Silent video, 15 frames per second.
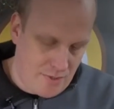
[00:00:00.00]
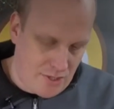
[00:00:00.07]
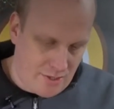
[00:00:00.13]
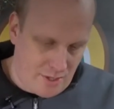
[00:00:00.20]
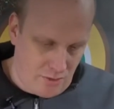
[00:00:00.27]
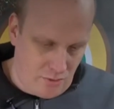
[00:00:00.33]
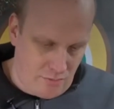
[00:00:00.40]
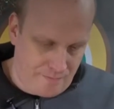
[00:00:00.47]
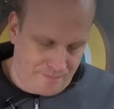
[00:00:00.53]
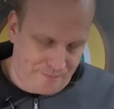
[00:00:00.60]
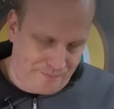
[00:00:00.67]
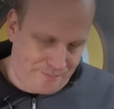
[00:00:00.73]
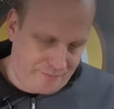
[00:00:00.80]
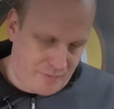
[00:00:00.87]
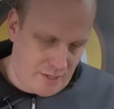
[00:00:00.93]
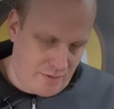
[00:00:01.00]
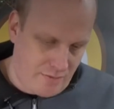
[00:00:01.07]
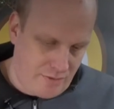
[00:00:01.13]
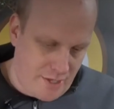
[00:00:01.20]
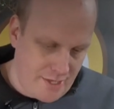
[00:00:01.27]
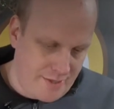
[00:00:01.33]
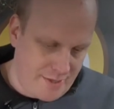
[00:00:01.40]
So
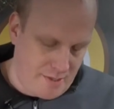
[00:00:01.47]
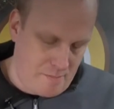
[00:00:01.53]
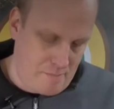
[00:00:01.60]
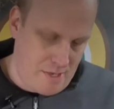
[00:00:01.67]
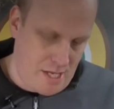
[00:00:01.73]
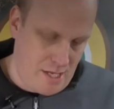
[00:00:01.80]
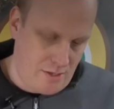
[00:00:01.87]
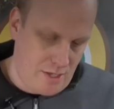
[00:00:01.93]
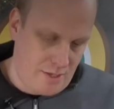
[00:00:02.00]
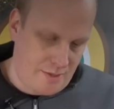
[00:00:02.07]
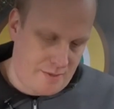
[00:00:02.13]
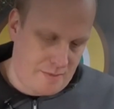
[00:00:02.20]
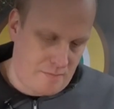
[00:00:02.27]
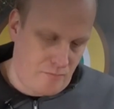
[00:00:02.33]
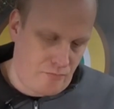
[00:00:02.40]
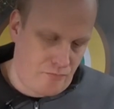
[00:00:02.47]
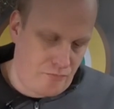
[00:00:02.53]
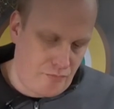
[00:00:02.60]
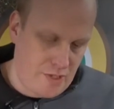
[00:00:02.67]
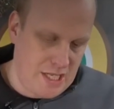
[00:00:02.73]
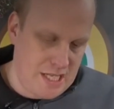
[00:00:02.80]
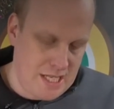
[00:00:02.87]
this is a beer that's
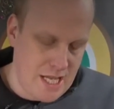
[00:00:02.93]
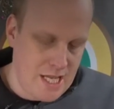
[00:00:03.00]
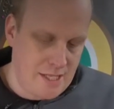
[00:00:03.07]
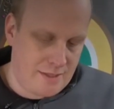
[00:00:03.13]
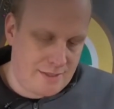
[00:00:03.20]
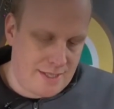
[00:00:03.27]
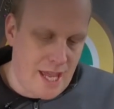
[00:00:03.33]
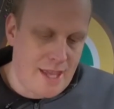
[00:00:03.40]
really